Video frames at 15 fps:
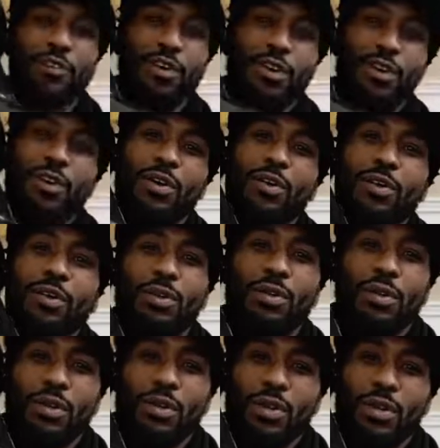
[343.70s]
Boss shit, yeah.
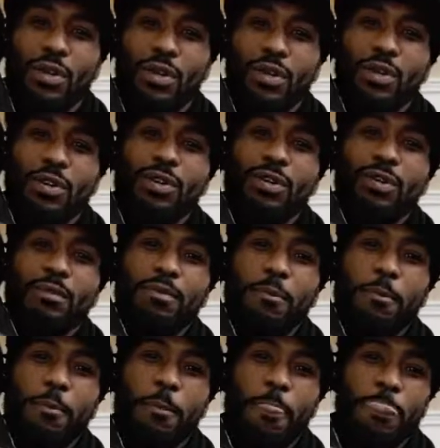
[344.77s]
It was like, probably, little
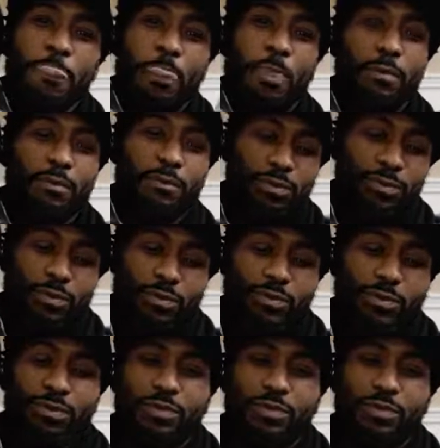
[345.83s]
phones was really about that size.